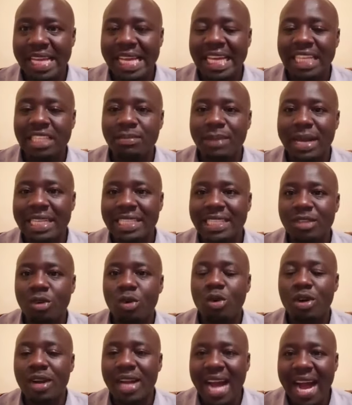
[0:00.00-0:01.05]
It must
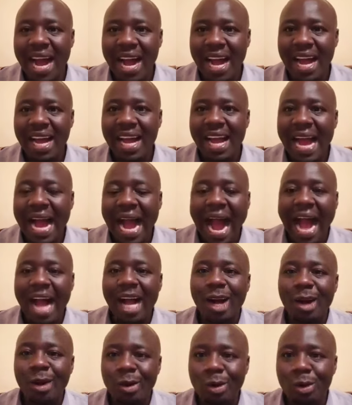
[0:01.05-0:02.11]
occur
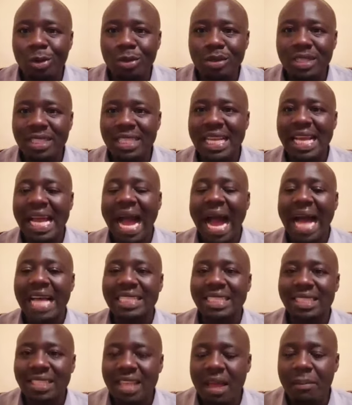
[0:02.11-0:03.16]
across a
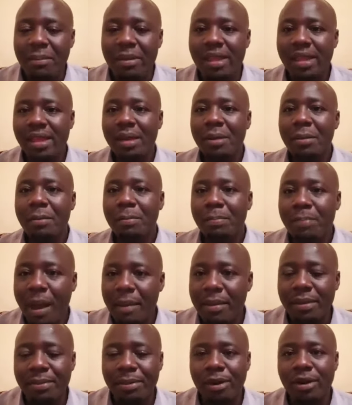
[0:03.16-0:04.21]

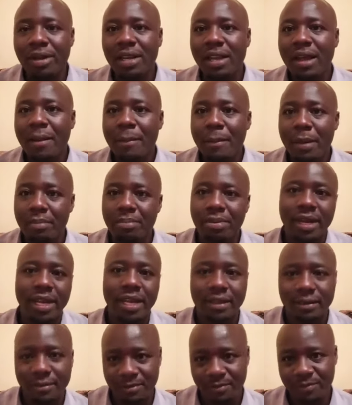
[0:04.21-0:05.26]
semi-permeable
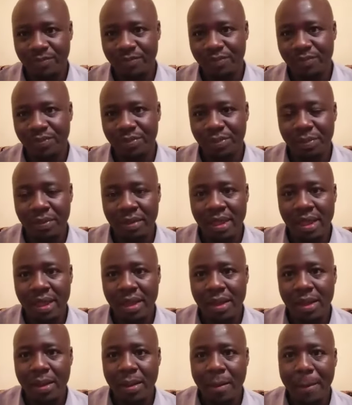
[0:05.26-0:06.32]
membrane.
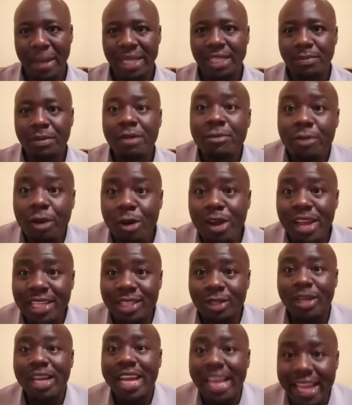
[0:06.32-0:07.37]
But before it
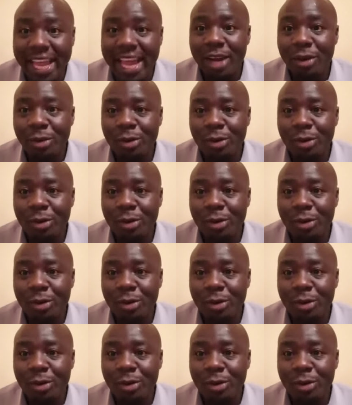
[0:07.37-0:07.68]
again